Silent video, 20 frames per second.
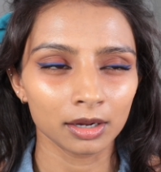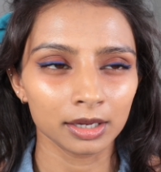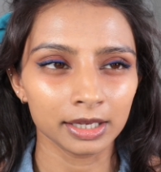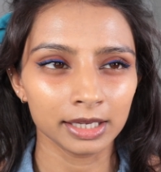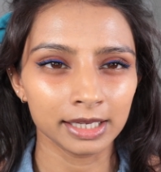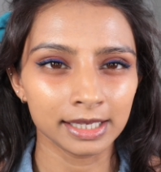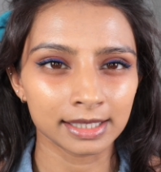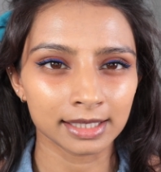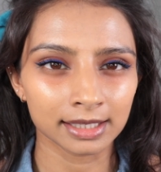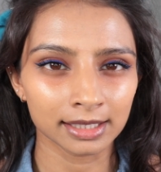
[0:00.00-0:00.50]

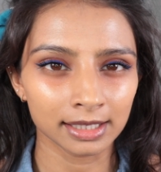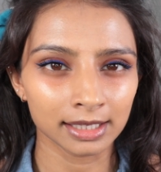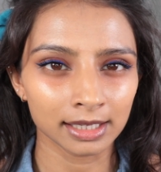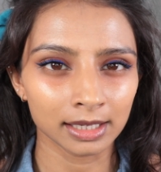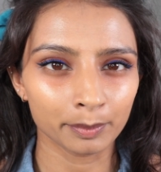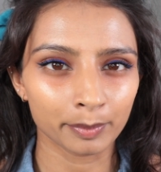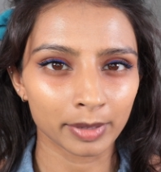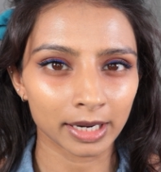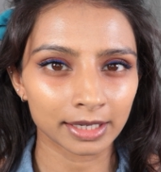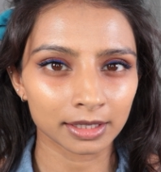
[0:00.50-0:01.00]
easily
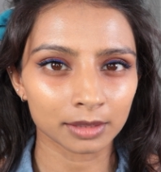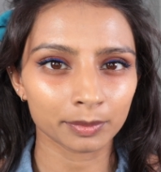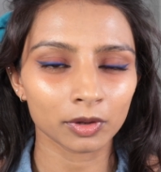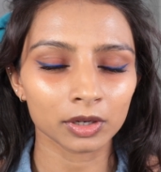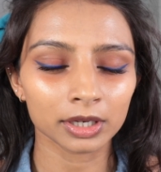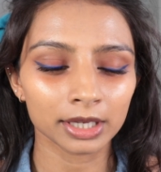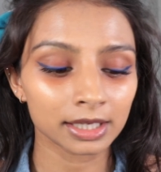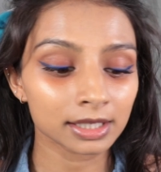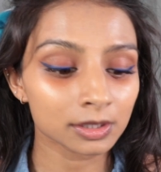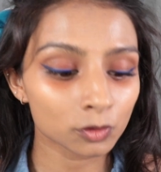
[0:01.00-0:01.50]
blendable.
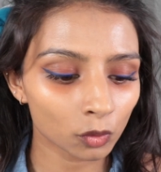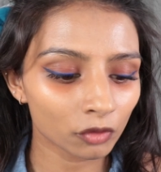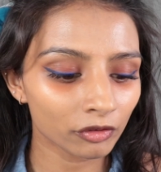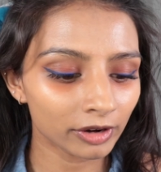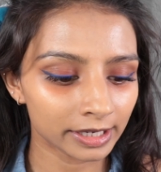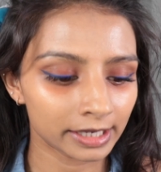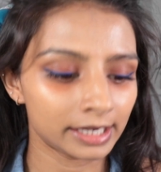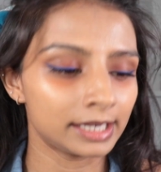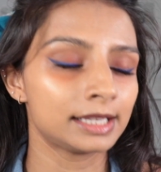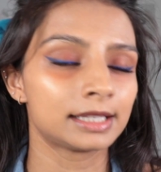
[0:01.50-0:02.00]
It's
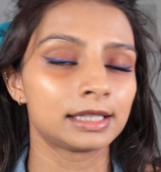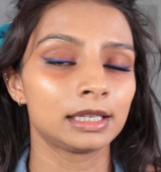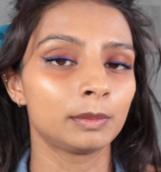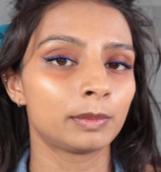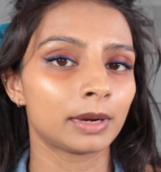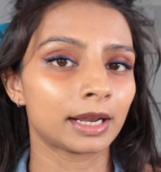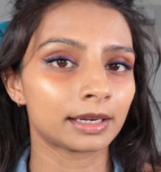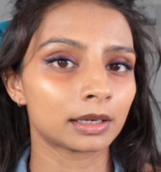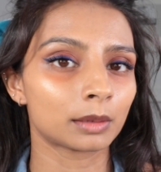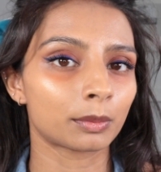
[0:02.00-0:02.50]
already easily
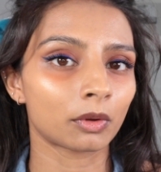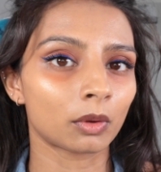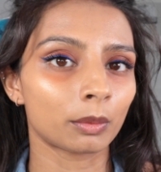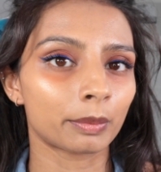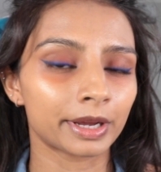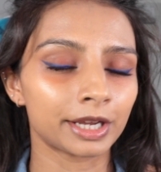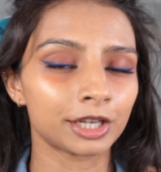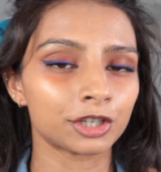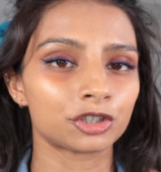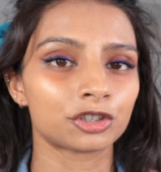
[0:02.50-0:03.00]
blendable,
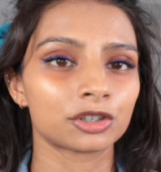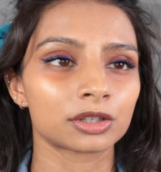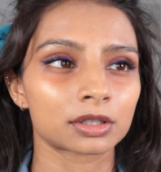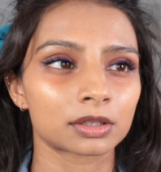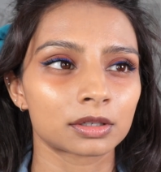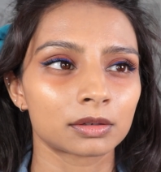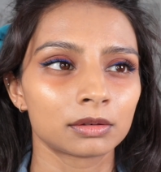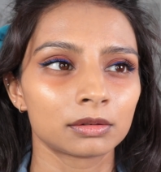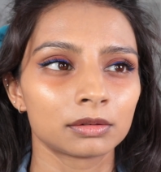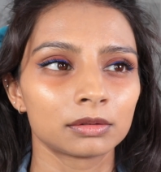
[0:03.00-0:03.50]
but it's
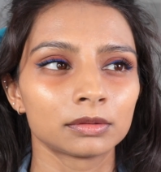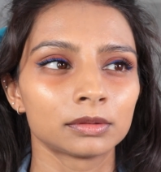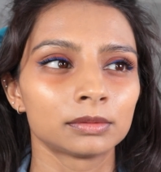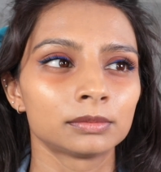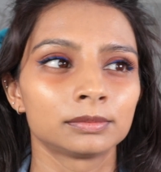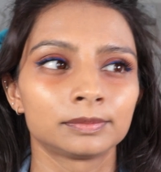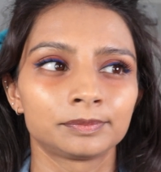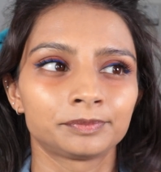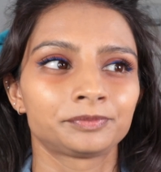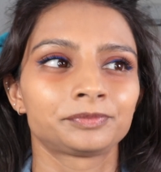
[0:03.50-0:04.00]
just
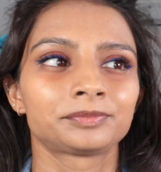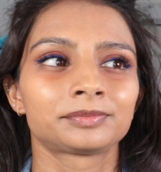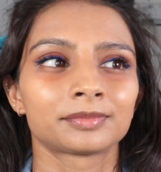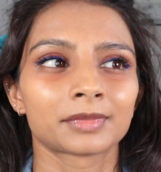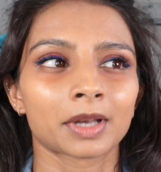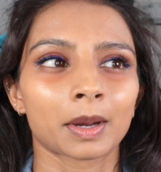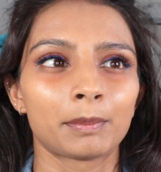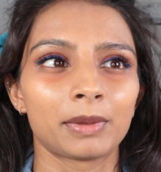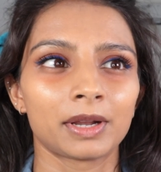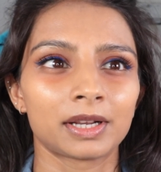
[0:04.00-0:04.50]

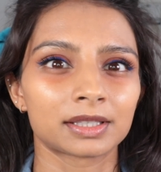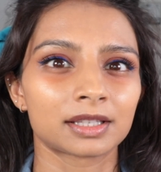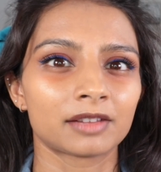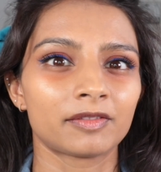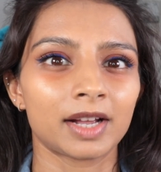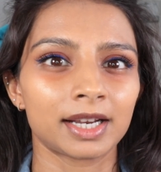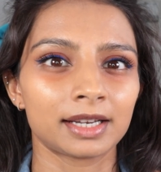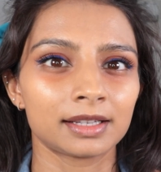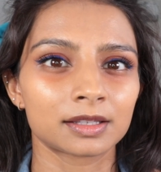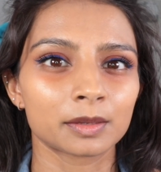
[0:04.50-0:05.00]
because I've
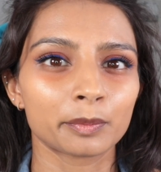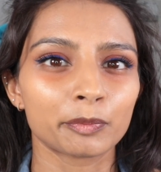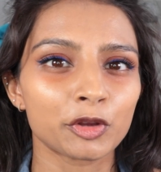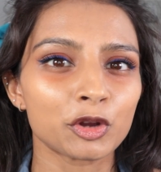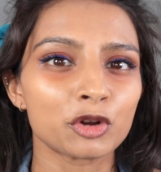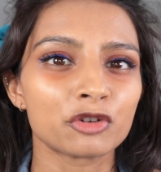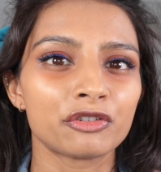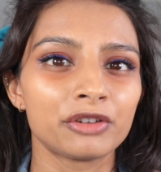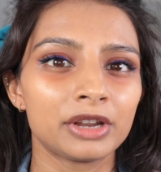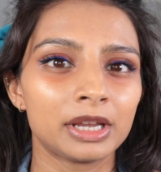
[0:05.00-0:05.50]
added something
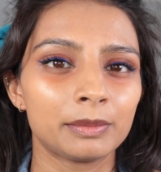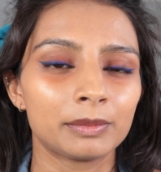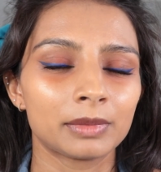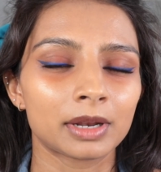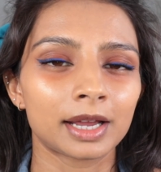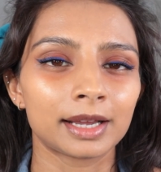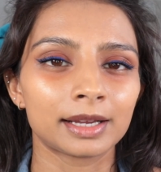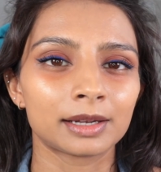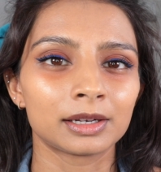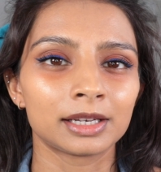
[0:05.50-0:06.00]

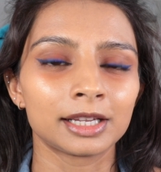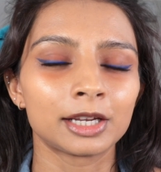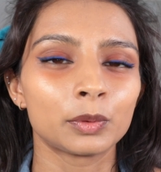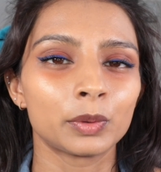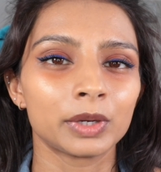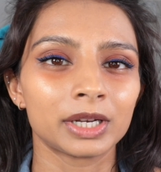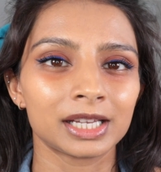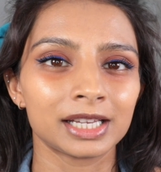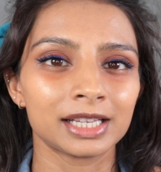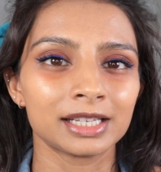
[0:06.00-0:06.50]
like
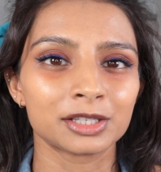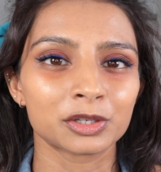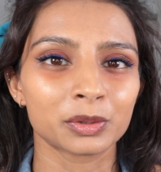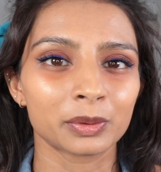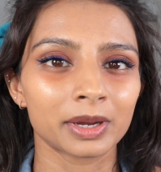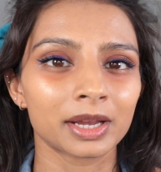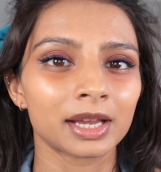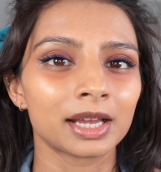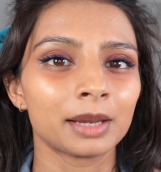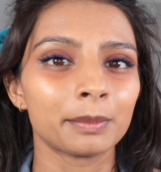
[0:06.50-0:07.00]
liquidy into
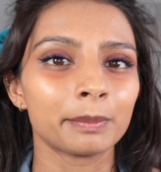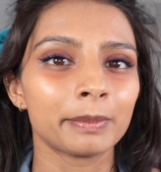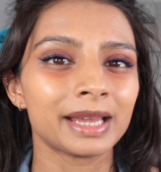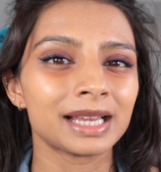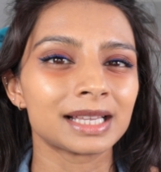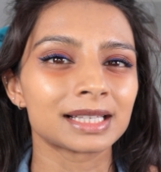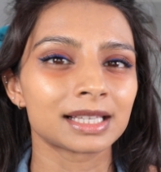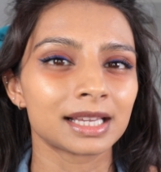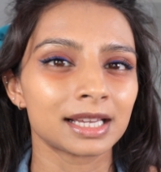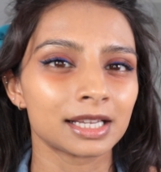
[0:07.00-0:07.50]
it, it
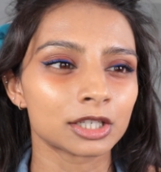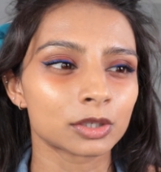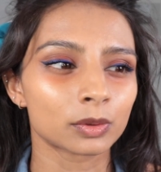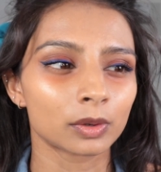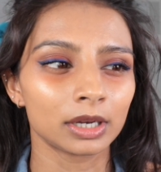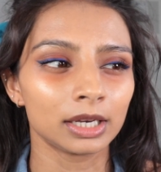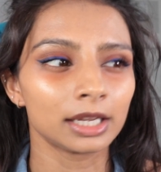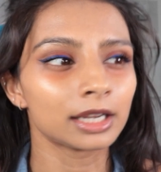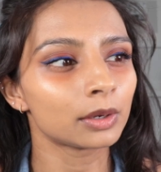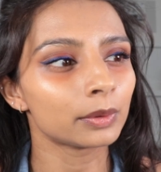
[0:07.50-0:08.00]
makes it into a
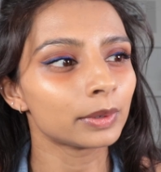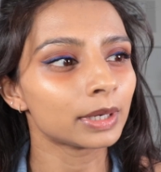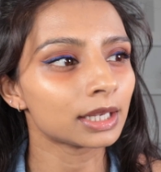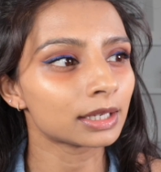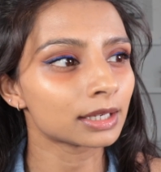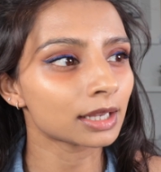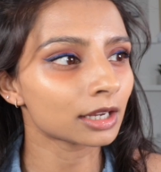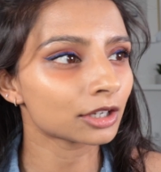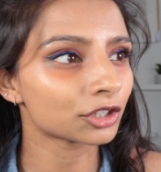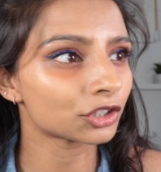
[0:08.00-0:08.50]
liquidy
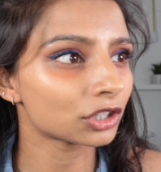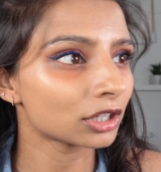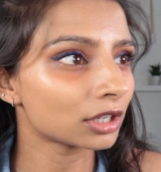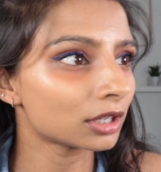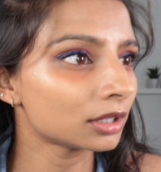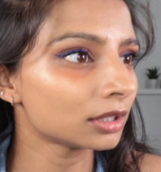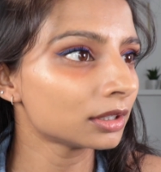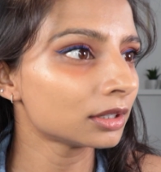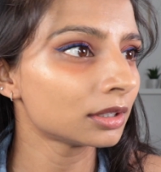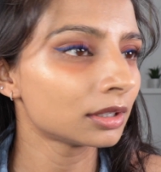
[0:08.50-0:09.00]
texture,
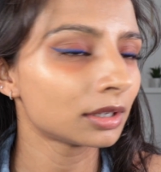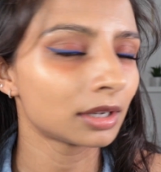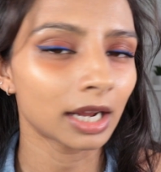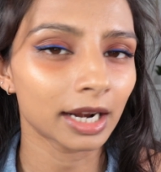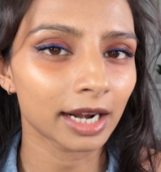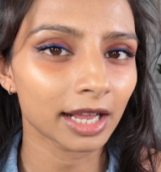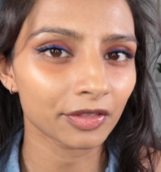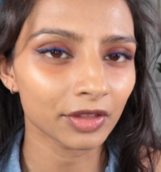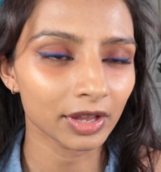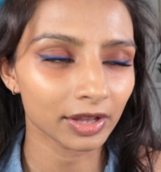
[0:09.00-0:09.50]
and I
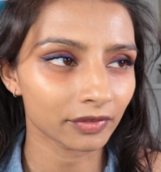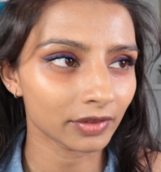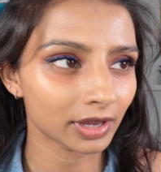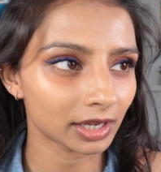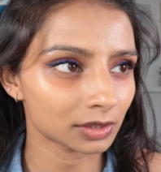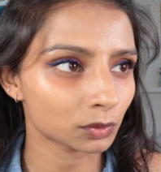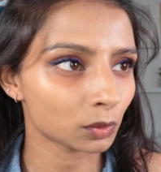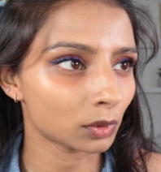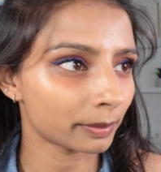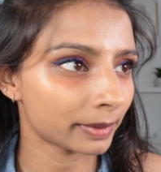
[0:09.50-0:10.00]
think
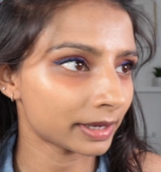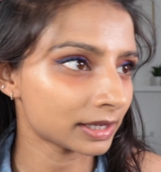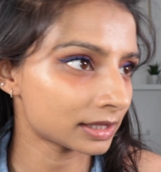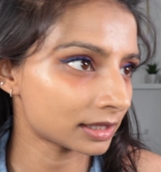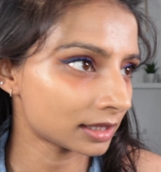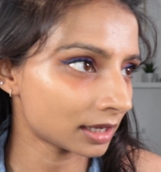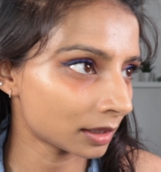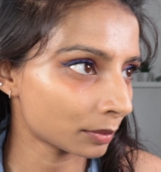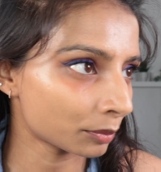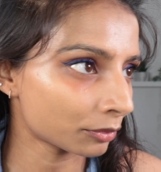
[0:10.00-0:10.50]
that's what my
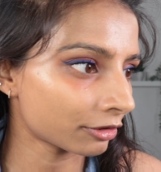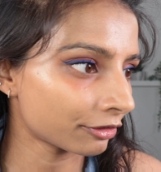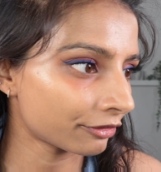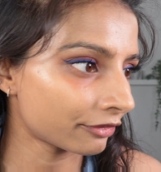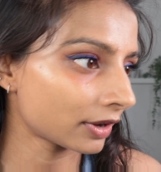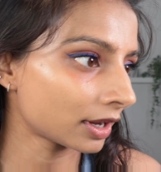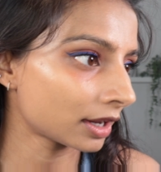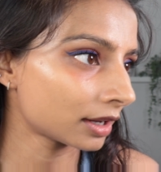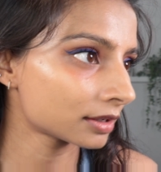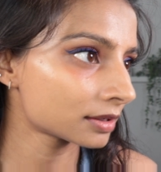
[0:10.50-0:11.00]
skin
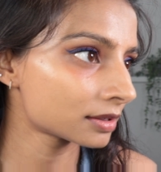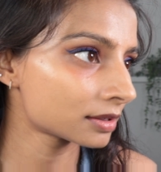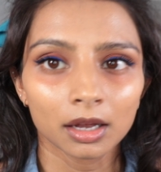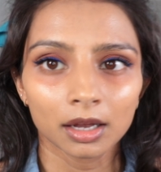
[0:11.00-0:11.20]
prefers.